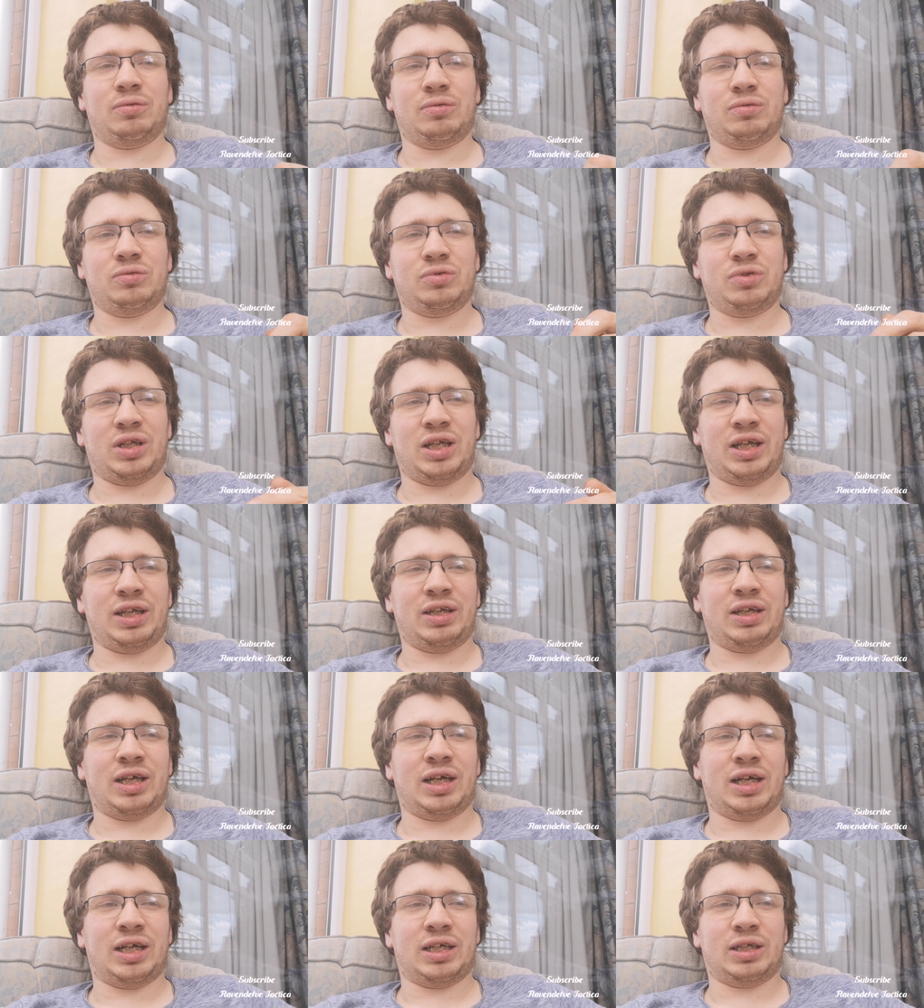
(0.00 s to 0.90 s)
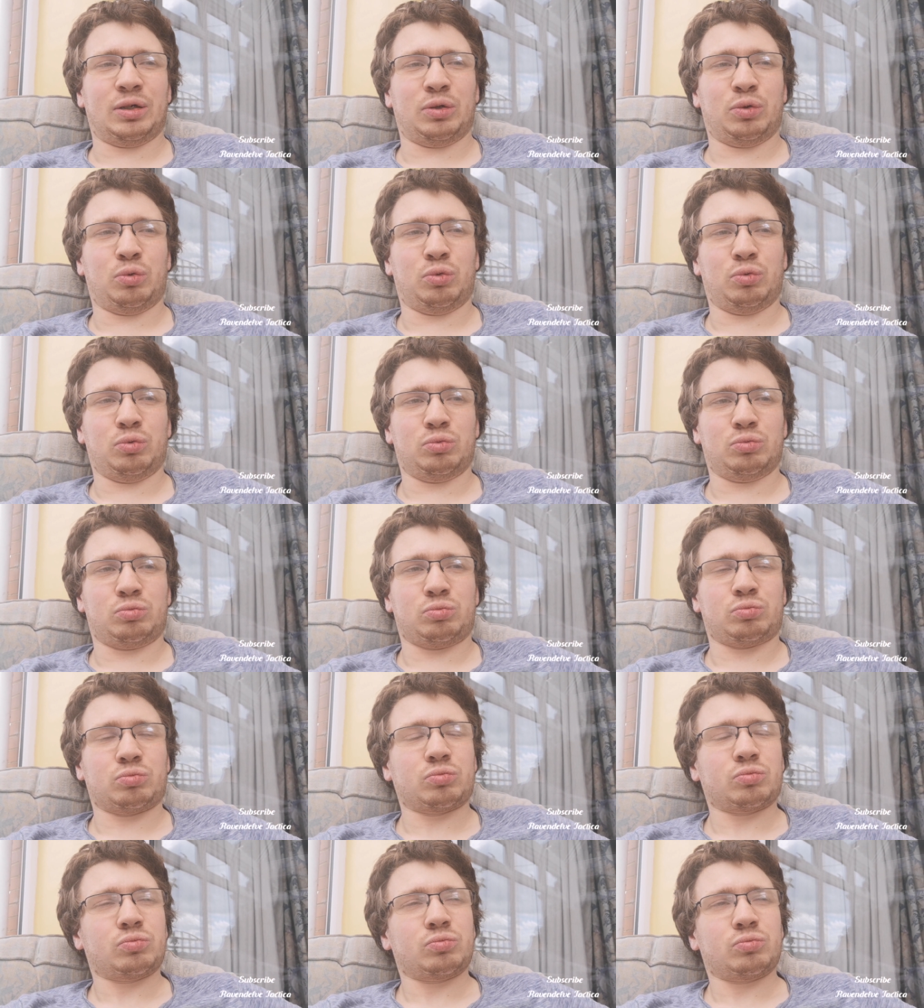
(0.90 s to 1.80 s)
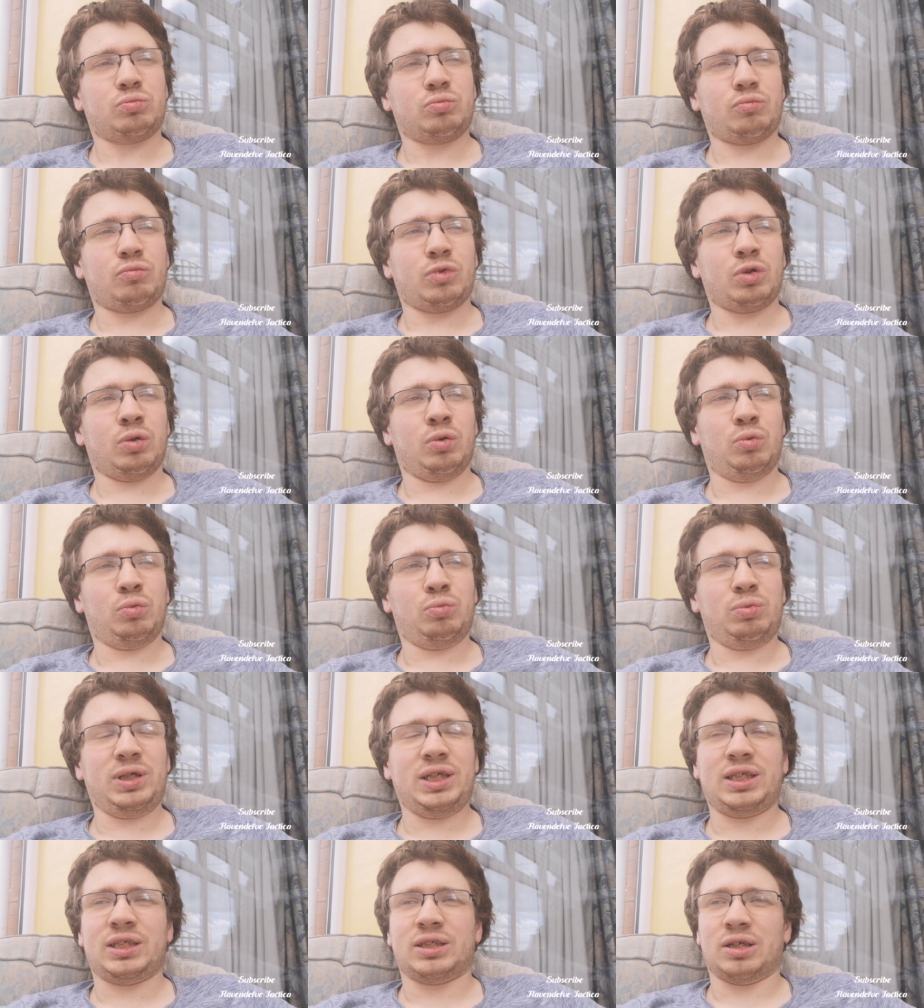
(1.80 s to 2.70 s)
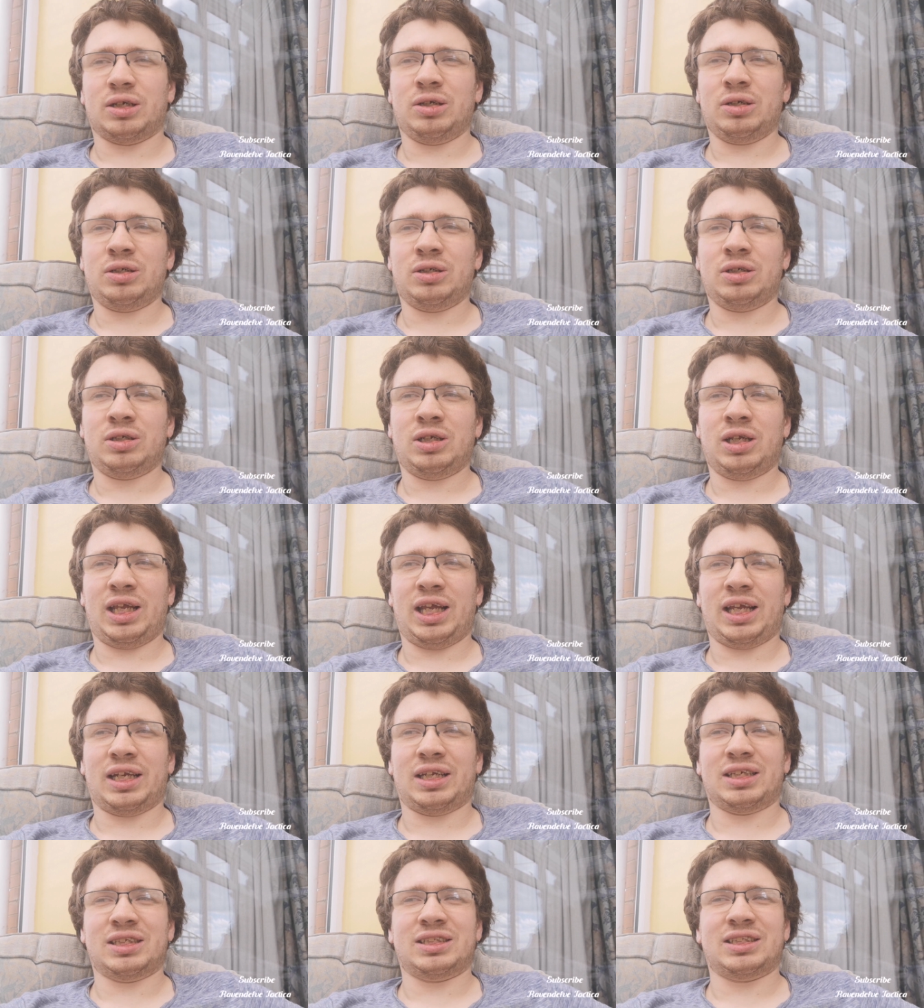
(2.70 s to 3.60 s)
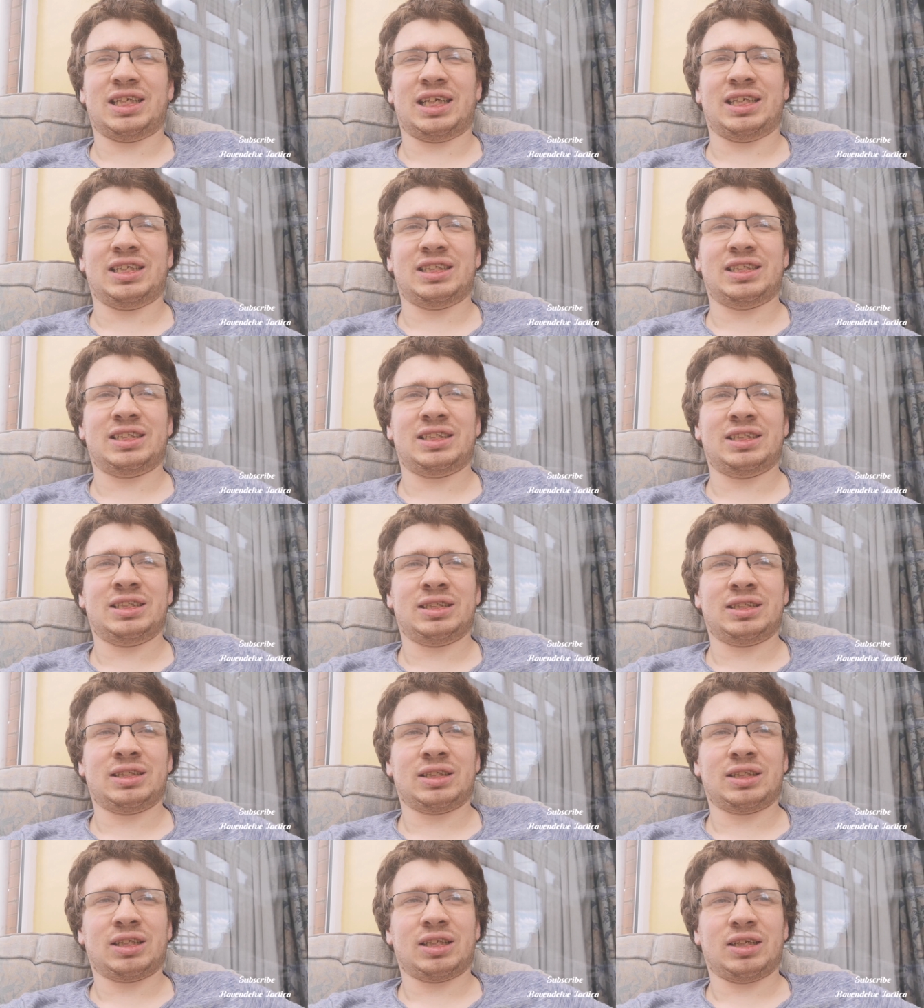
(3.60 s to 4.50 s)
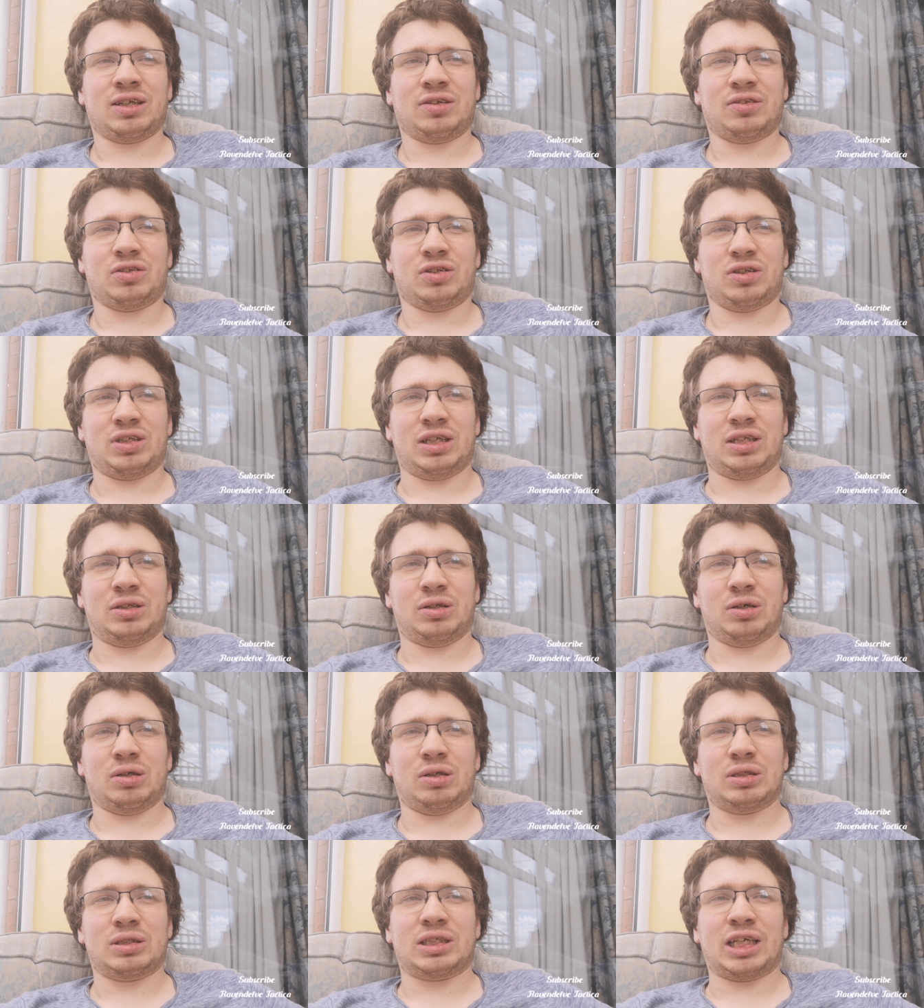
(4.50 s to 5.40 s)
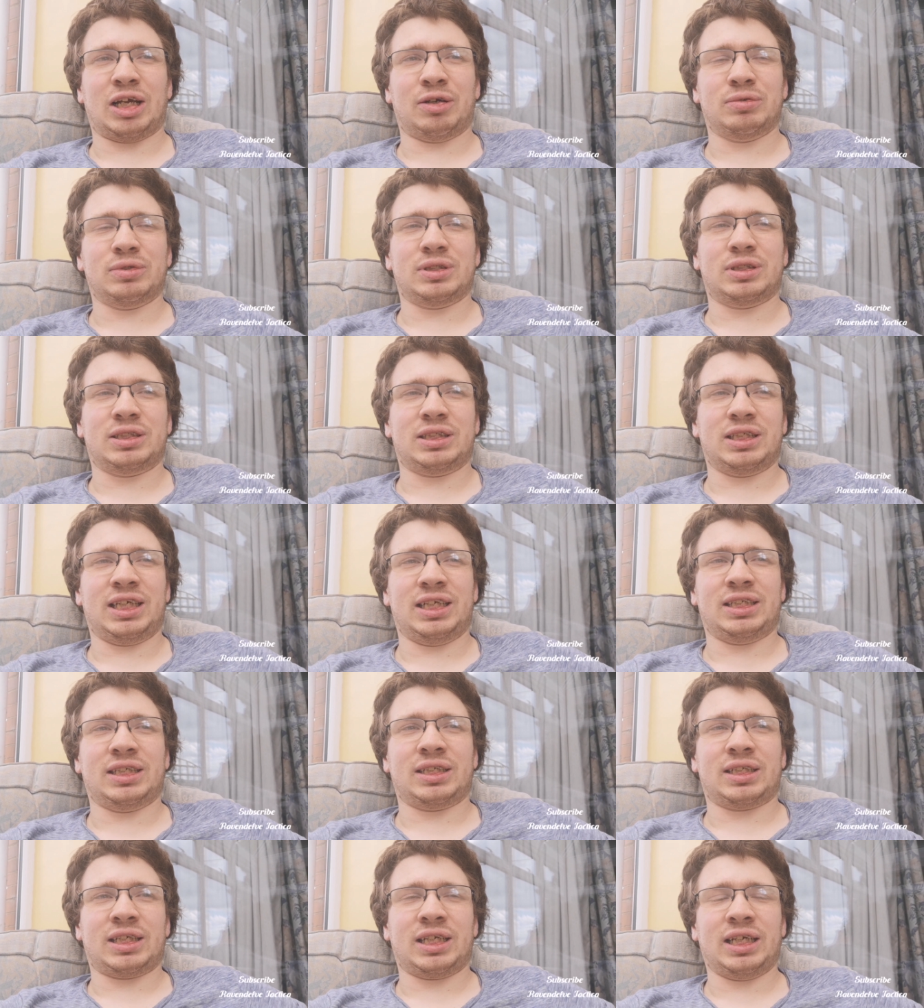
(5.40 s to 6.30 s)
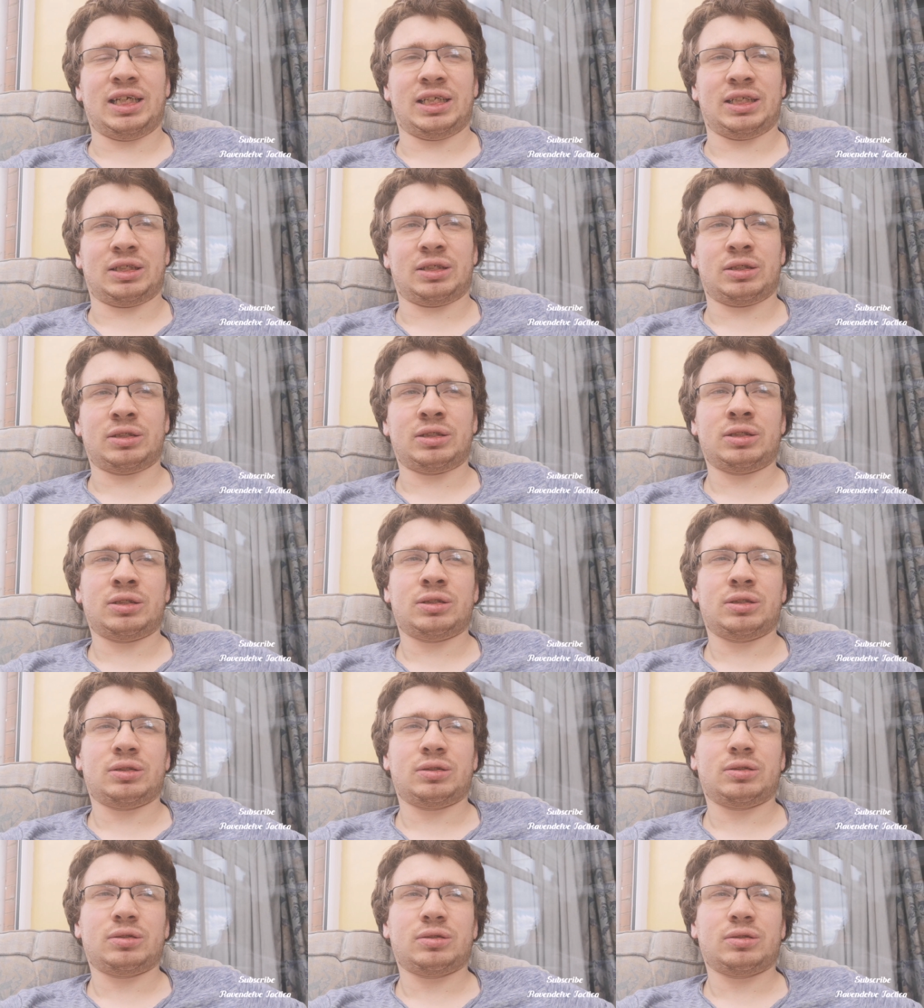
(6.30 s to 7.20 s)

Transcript: they are weaker in the sense that they're not guaranteed kills,